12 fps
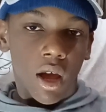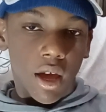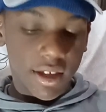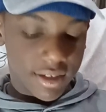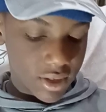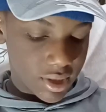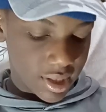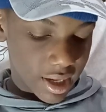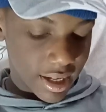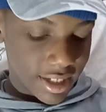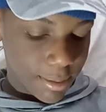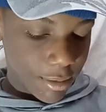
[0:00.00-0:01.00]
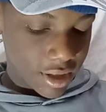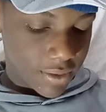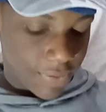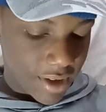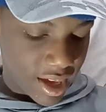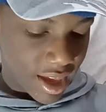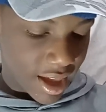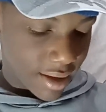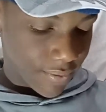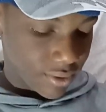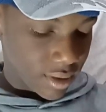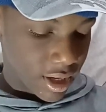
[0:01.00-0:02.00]
into the atmosphere.
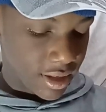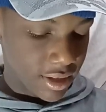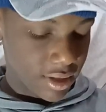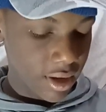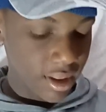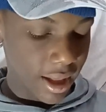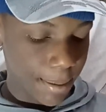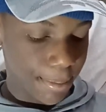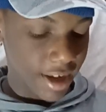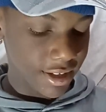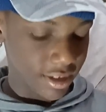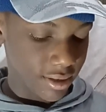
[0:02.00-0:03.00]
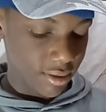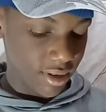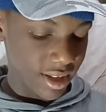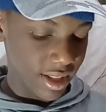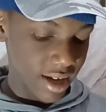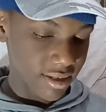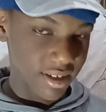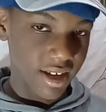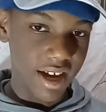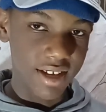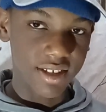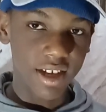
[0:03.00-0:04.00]
It is all about greenhouse
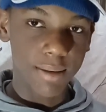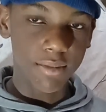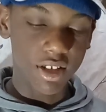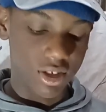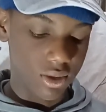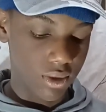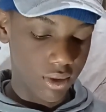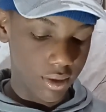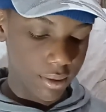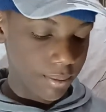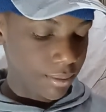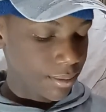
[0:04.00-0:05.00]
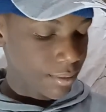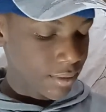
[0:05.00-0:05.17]
gas emission,